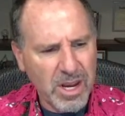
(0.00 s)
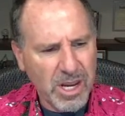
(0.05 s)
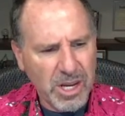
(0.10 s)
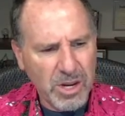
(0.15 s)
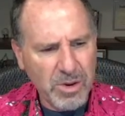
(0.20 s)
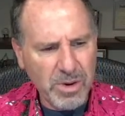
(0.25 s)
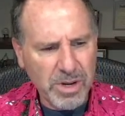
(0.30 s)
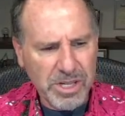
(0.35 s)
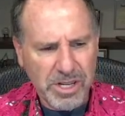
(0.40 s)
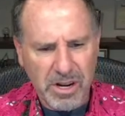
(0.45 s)

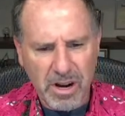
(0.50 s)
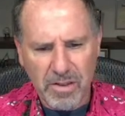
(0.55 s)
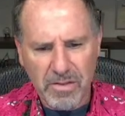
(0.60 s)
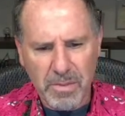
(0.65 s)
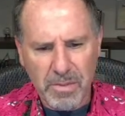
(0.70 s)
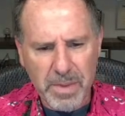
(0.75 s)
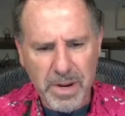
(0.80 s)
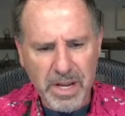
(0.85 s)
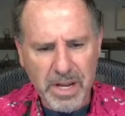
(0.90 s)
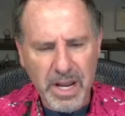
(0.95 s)
U.S.
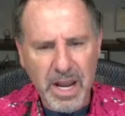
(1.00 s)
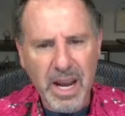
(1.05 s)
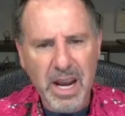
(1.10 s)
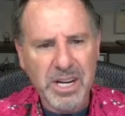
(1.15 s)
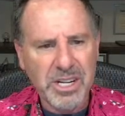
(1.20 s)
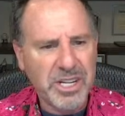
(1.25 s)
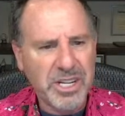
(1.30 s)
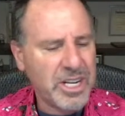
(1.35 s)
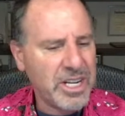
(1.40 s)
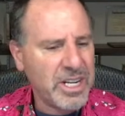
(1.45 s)
government
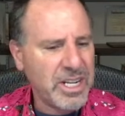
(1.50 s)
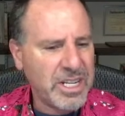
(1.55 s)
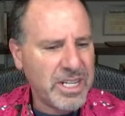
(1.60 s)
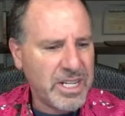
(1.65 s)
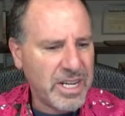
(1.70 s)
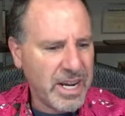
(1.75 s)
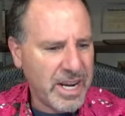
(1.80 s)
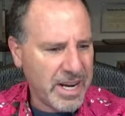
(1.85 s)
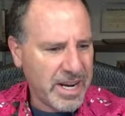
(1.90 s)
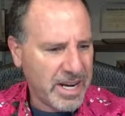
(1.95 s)
cash
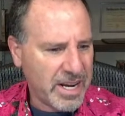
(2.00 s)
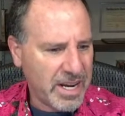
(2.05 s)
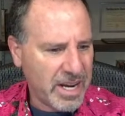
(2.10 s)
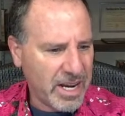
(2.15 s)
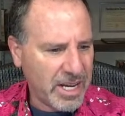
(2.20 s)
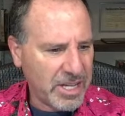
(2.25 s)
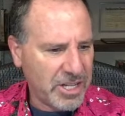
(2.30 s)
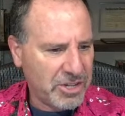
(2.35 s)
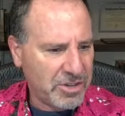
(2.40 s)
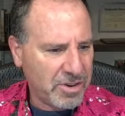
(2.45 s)
intake,
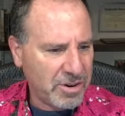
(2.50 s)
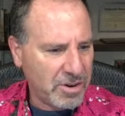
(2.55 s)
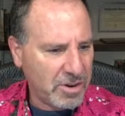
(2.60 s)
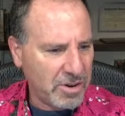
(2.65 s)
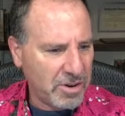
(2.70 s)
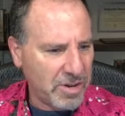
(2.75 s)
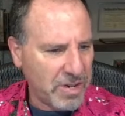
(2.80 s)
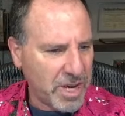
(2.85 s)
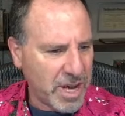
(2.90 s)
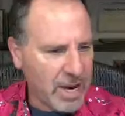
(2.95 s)
I
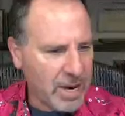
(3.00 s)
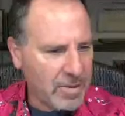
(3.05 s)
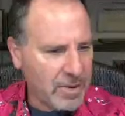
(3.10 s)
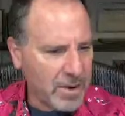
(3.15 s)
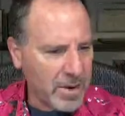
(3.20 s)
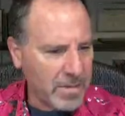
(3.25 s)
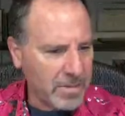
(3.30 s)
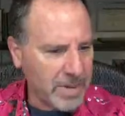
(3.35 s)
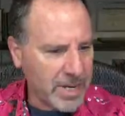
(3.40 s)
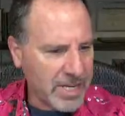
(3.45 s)
struggle with that
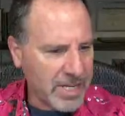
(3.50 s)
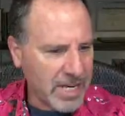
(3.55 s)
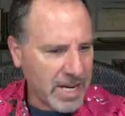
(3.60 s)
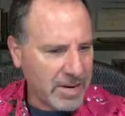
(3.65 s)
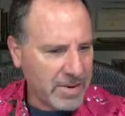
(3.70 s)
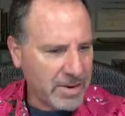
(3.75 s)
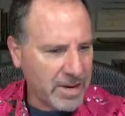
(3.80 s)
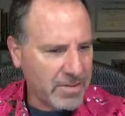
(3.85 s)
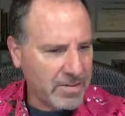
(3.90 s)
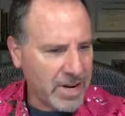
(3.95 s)
one because I
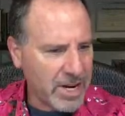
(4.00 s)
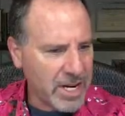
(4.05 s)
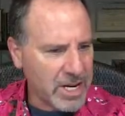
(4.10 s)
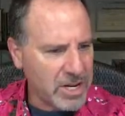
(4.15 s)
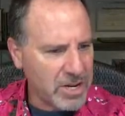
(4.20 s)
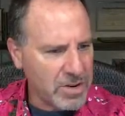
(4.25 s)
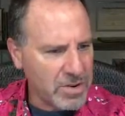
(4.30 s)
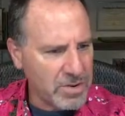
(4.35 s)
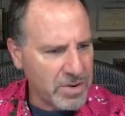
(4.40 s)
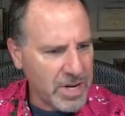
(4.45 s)
don't have any
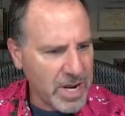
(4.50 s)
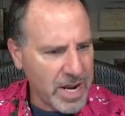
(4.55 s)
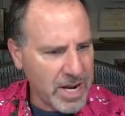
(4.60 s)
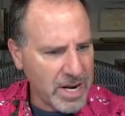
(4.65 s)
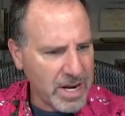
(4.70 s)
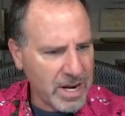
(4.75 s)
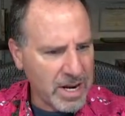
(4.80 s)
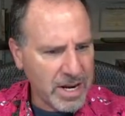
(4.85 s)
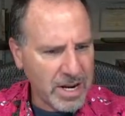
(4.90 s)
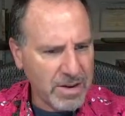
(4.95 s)
new
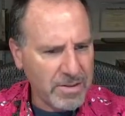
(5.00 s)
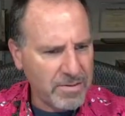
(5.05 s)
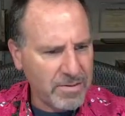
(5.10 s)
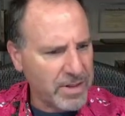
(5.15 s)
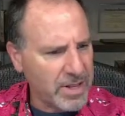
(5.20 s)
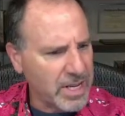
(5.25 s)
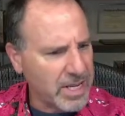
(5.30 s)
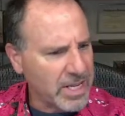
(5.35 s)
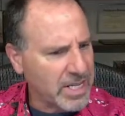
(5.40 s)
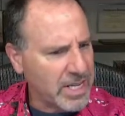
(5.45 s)
data. I didn't
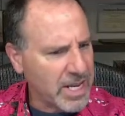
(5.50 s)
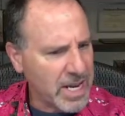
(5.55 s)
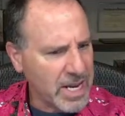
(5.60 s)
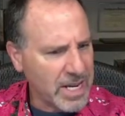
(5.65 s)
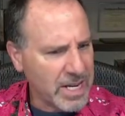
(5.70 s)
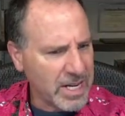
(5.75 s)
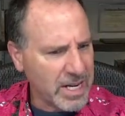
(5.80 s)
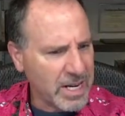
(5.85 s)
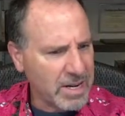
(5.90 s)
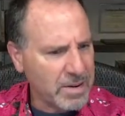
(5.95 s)
feel like
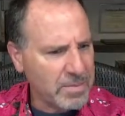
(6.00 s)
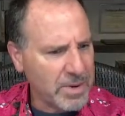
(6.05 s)
taking it.